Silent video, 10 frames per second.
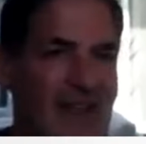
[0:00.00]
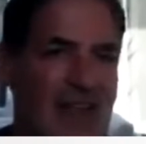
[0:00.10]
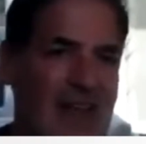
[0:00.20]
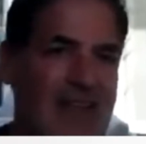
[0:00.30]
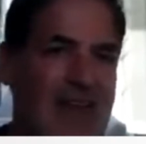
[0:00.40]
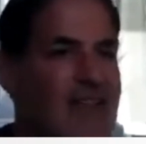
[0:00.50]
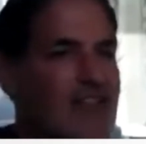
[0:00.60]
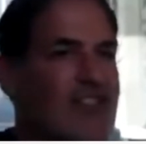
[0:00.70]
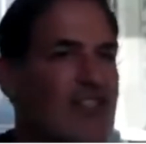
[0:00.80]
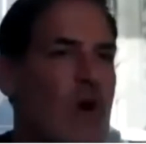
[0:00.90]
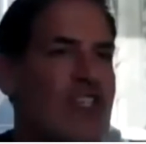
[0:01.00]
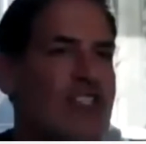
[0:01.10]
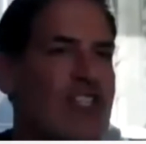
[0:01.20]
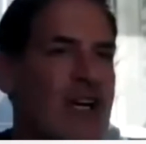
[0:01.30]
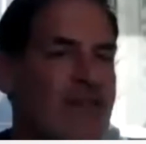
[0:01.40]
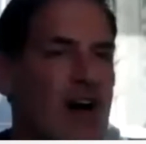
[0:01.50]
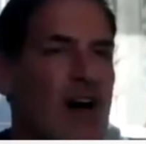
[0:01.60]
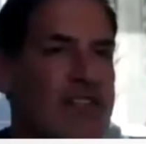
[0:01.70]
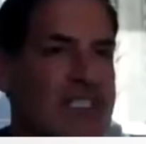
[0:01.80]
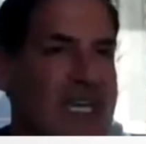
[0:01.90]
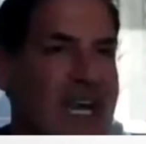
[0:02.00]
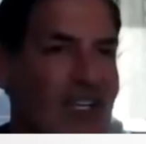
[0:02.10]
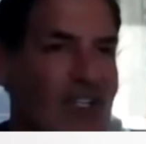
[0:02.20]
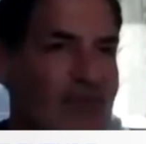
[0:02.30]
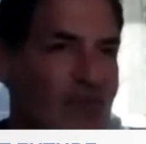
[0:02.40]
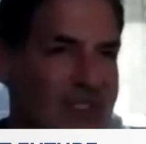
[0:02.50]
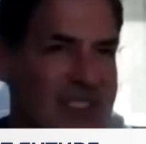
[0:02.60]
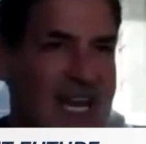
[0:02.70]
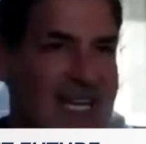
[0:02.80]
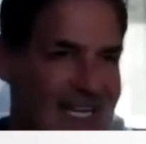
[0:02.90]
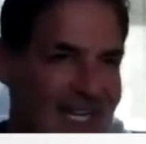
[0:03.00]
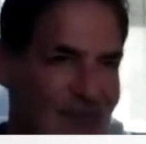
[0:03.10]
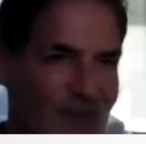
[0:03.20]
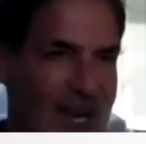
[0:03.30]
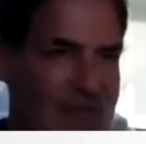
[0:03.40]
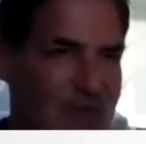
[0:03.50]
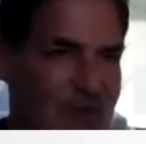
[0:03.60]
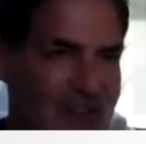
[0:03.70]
And then there's the question of all the stakers with staking ETH, right?